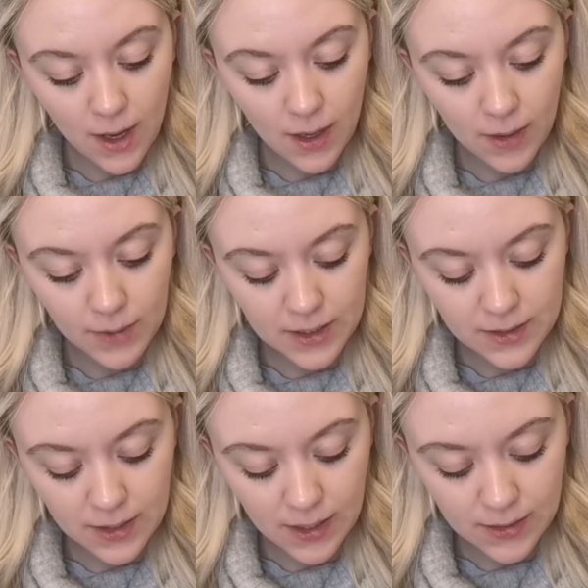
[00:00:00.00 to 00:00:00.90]
is the
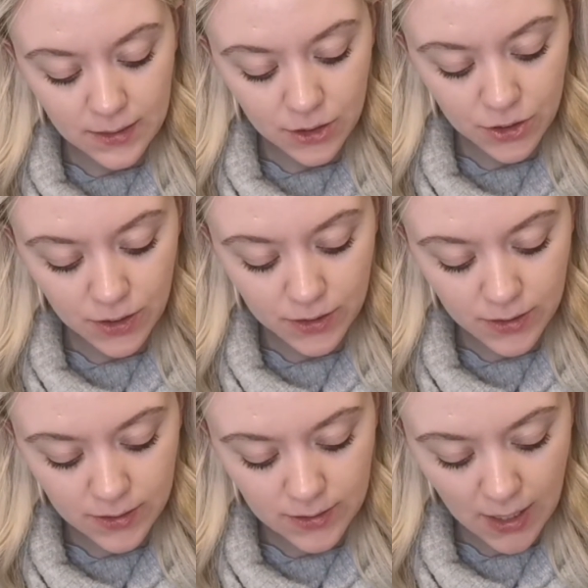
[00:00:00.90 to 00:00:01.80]
next instructions,
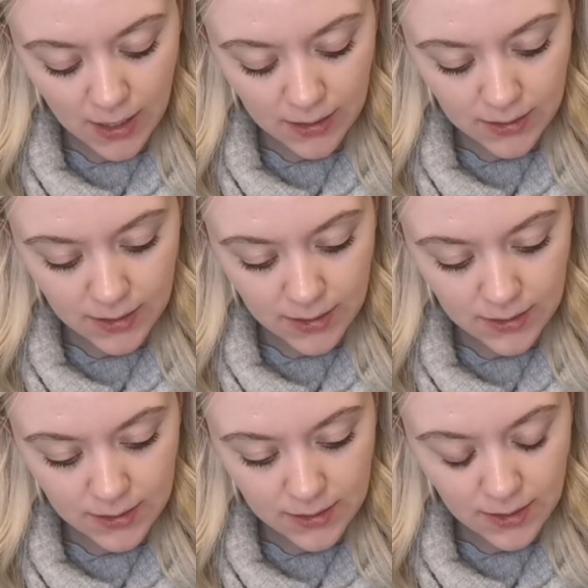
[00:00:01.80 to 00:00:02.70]
and it
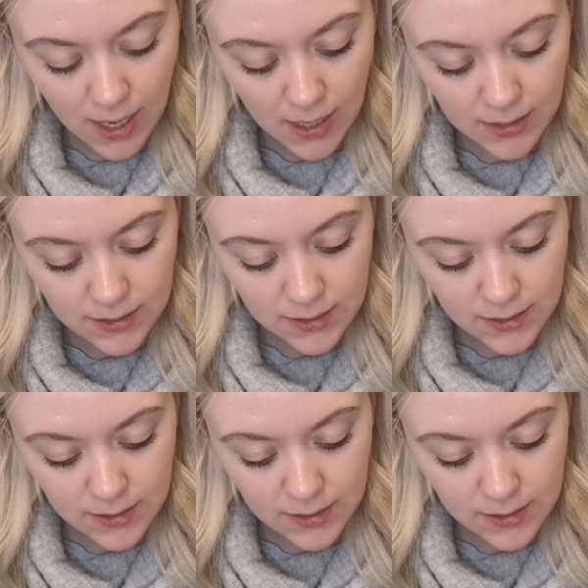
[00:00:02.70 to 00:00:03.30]
says,